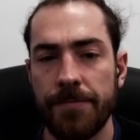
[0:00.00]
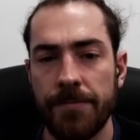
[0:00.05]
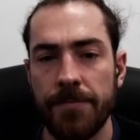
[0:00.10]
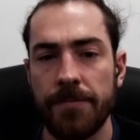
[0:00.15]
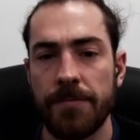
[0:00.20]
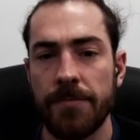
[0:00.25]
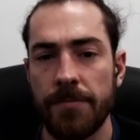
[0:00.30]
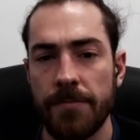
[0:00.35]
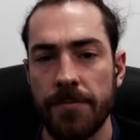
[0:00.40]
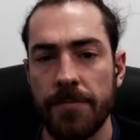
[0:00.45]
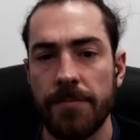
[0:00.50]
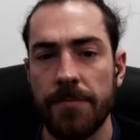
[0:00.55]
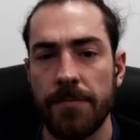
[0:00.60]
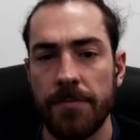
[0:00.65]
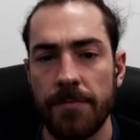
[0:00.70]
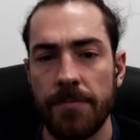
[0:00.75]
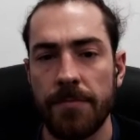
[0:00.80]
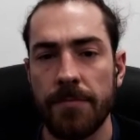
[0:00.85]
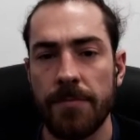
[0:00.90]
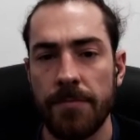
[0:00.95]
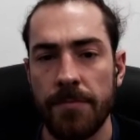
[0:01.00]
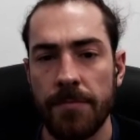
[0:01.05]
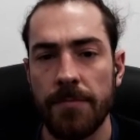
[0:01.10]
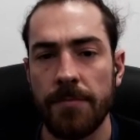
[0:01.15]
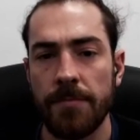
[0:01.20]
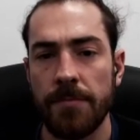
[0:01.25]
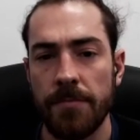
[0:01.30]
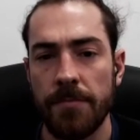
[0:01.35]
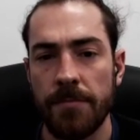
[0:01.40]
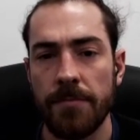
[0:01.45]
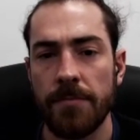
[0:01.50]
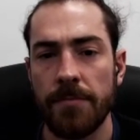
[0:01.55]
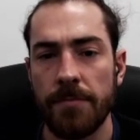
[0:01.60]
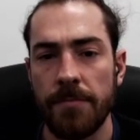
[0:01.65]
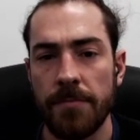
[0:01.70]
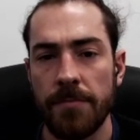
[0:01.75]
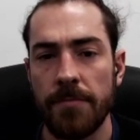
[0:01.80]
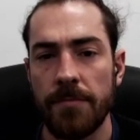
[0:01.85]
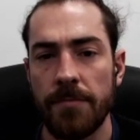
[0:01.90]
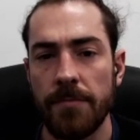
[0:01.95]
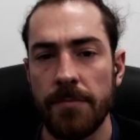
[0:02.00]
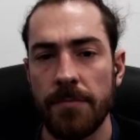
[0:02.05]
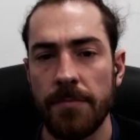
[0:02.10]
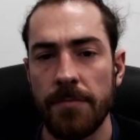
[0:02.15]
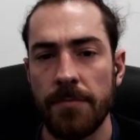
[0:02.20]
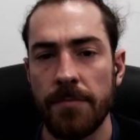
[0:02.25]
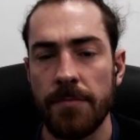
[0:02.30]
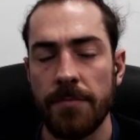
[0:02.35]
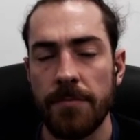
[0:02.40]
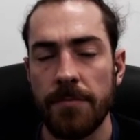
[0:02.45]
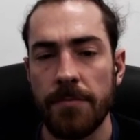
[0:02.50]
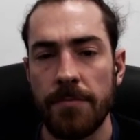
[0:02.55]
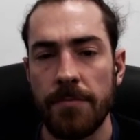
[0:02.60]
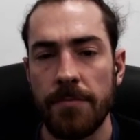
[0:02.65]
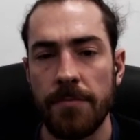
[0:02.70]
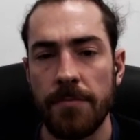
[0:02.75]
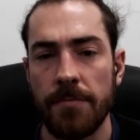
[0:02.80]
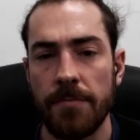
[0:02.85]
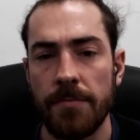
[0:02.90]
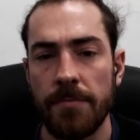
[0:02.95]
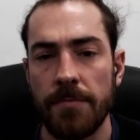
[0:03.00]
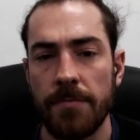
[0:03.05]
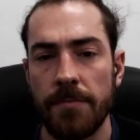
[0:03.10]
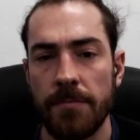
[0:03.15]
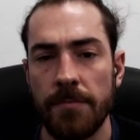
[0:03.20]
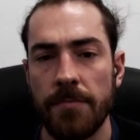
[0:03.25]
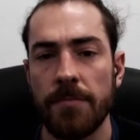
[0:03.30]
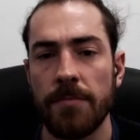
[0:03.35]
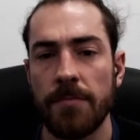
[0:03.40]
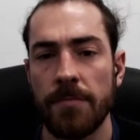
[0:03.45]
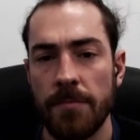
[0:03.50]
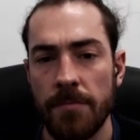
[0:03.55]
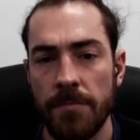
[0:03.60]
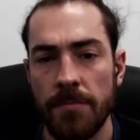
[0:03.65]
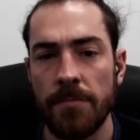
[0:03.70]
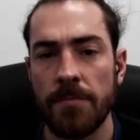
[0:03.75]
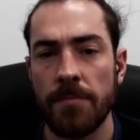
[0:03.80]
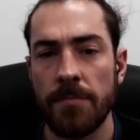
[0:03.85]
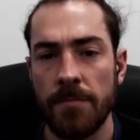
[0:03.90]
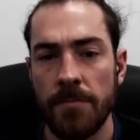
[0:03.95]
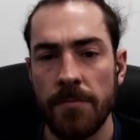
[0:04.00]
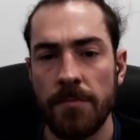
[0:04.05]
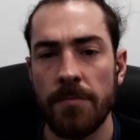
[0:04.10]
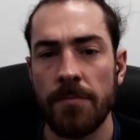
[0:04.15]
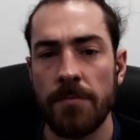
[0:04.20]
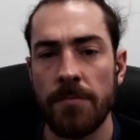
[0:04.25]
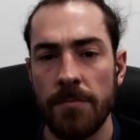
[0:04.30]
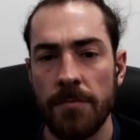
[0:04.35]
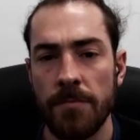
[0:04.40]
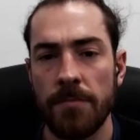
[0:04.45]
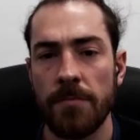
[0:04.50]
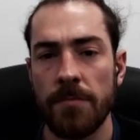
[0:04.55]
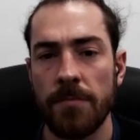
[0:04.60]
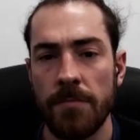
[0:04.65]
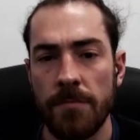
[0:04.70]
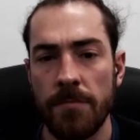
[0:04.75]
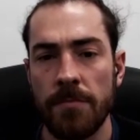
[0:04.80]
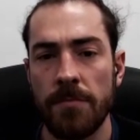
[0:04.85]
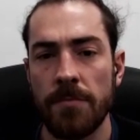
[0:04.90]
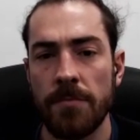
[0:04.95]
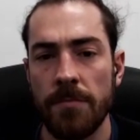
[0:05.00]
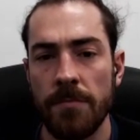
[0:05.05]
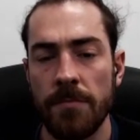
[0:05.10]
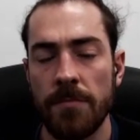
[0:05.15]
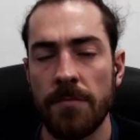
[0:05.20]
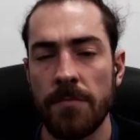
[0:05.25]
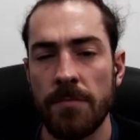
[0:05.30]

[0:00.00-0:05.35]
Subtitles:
The person shown says nothing.